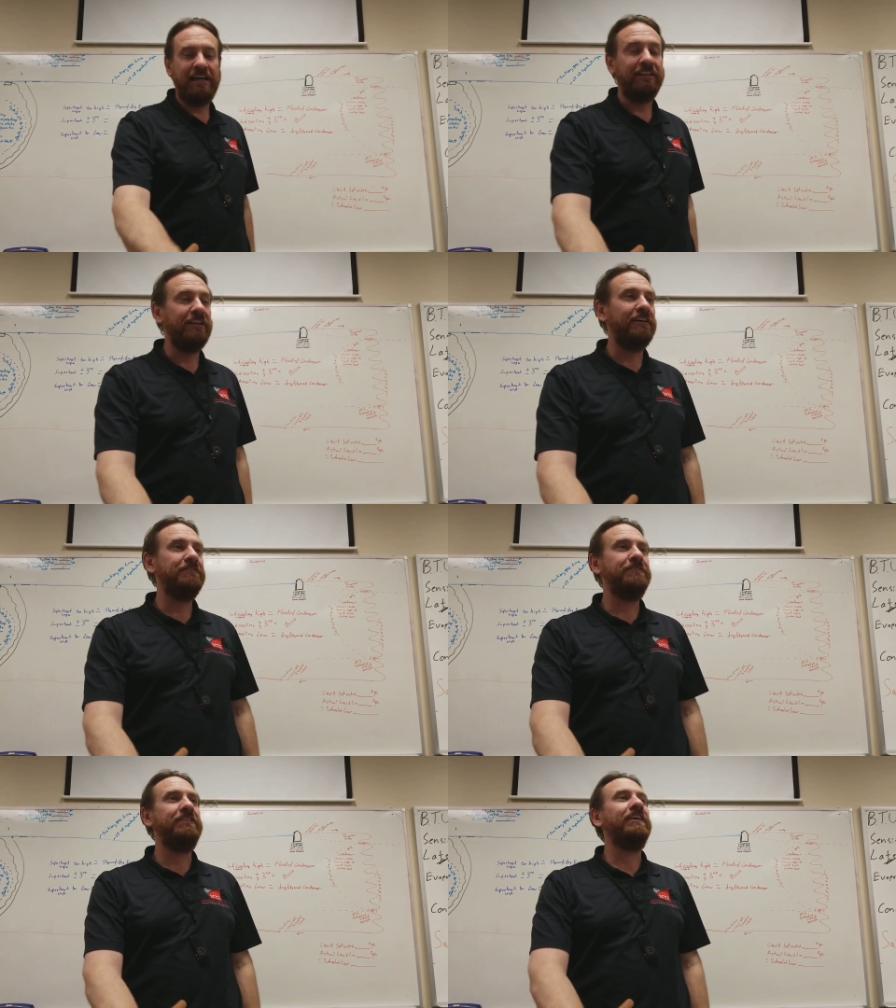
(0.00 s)
I
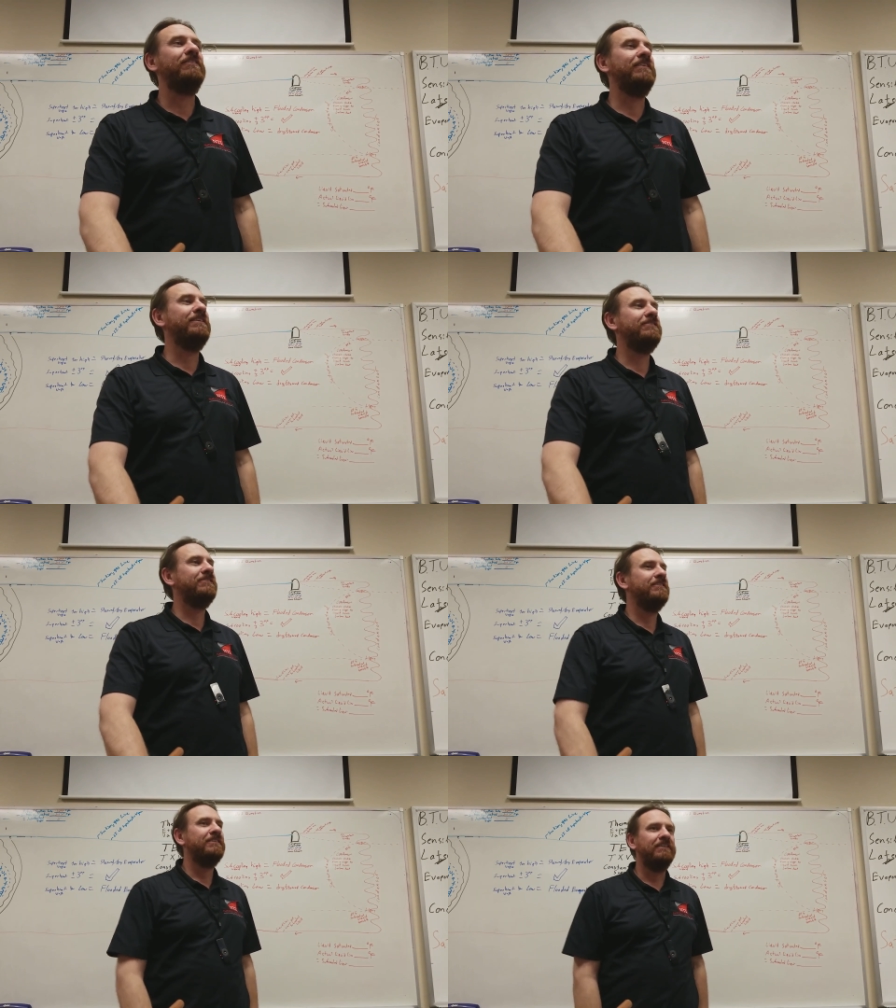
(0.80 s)
love
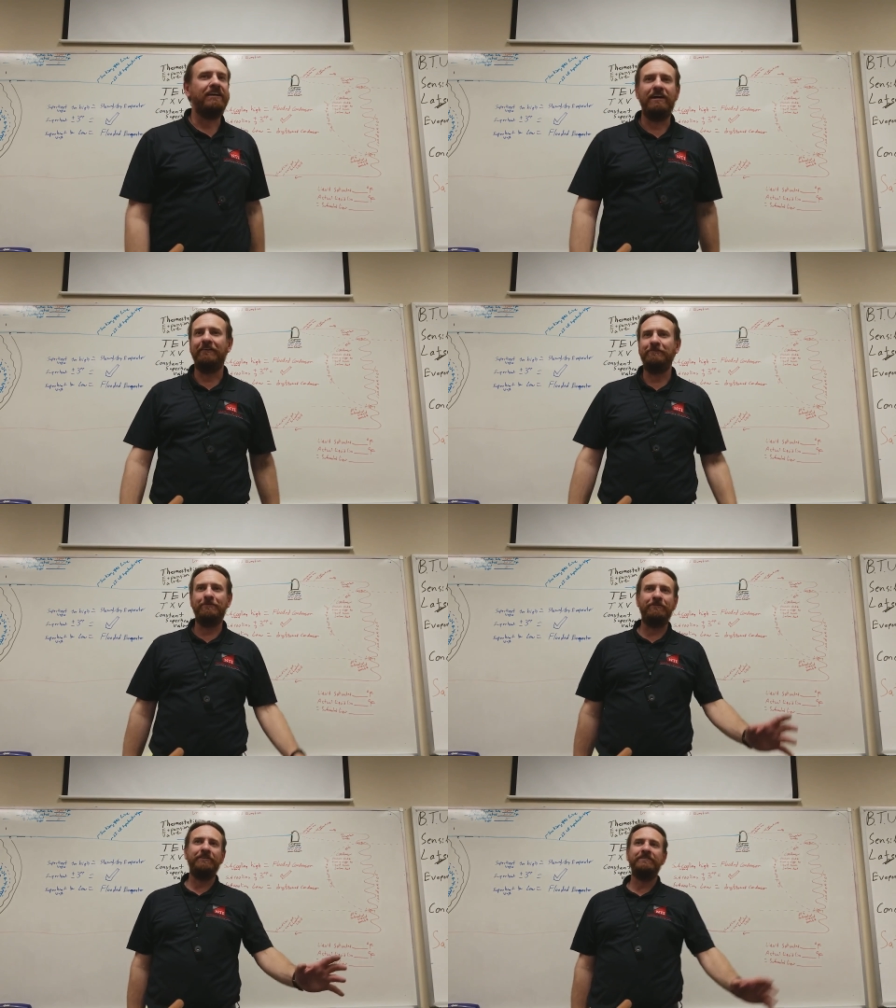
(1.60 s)
TXVs. I always
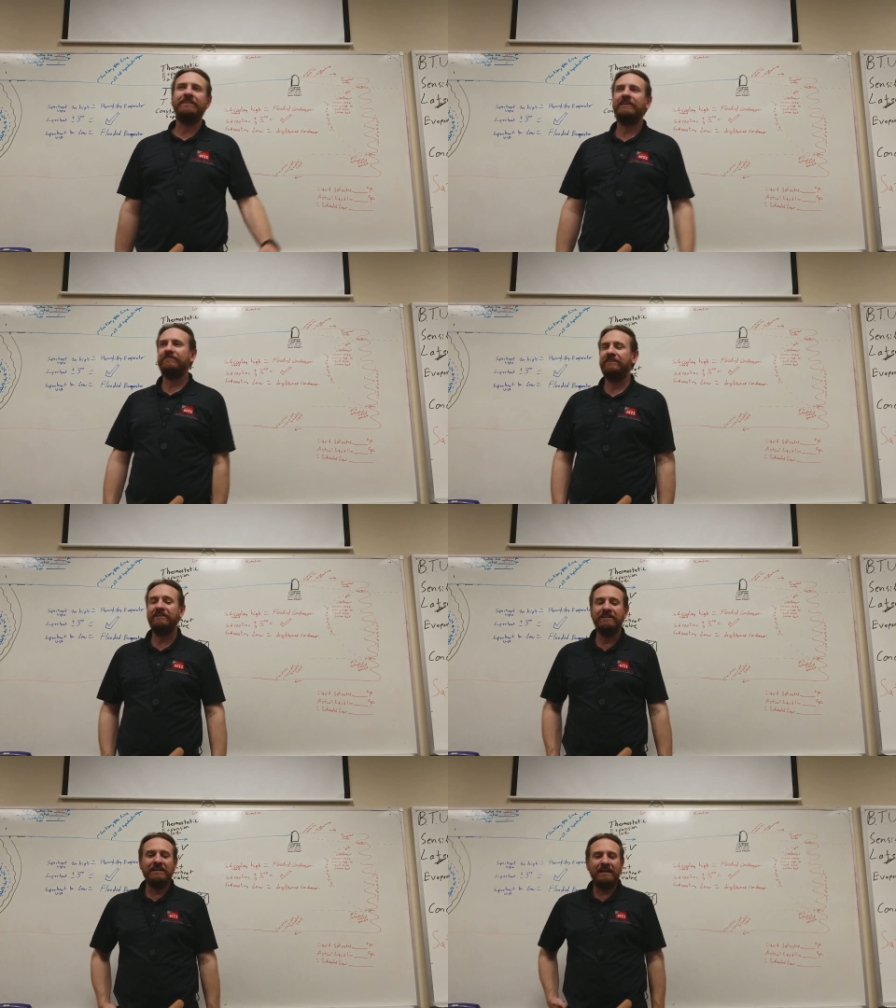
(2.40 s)
preferred the TXV.